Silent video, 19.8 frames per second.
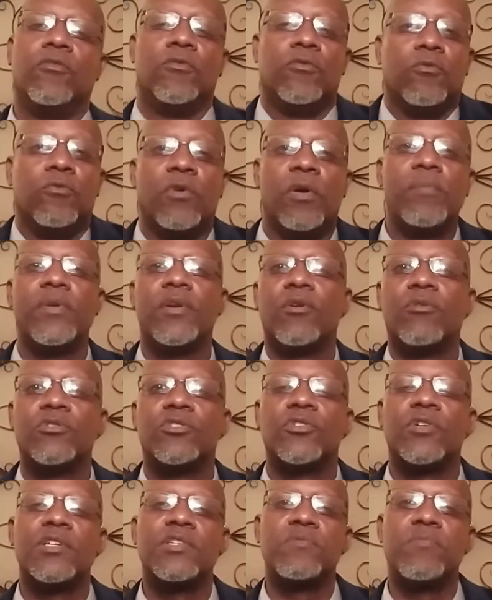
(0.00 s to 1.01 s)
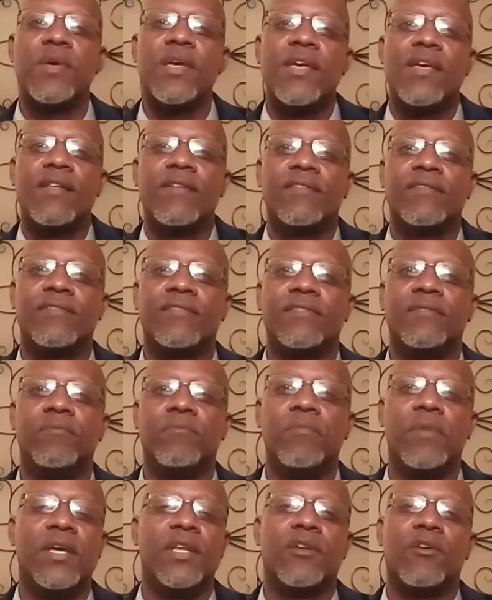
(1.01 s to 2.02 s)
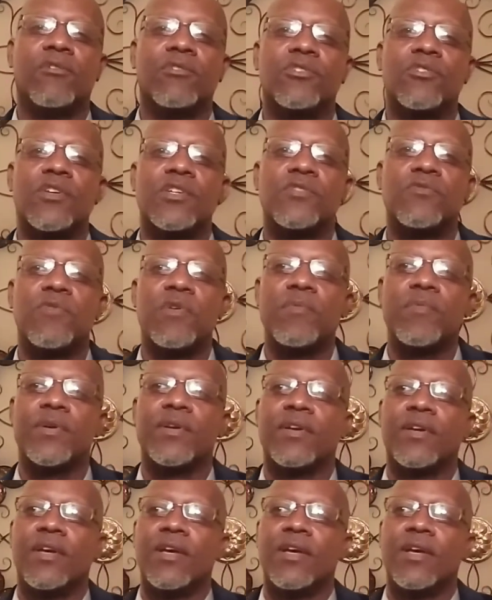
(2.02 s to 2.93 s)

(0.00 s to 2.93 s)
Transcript: Women don't trust men. Men don't trust women.